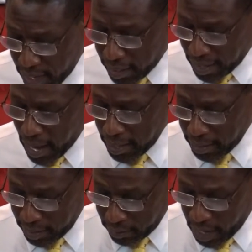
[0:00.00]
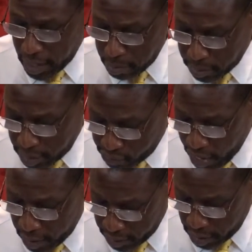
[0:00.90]
that Cain killed Abel is
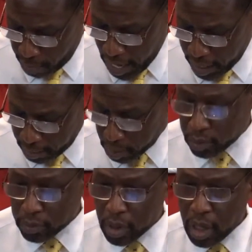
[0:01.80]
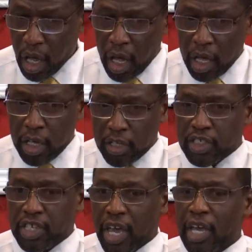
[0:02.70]
found in the Bible. He
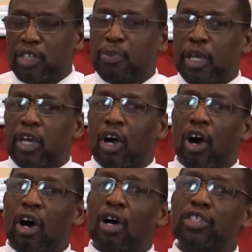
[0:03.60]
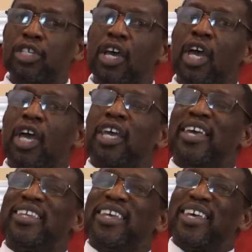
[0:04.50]
says because
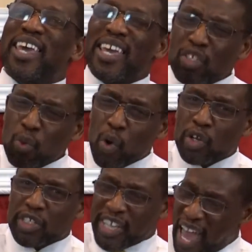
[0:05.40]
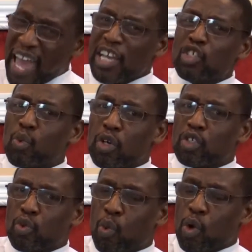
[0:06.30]
his works, Cain's
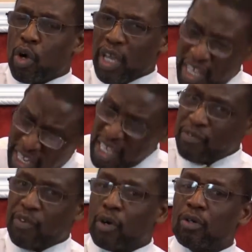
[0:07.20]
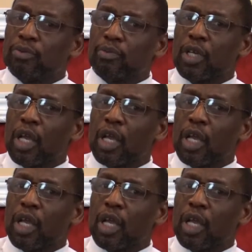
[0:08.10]
works were evil,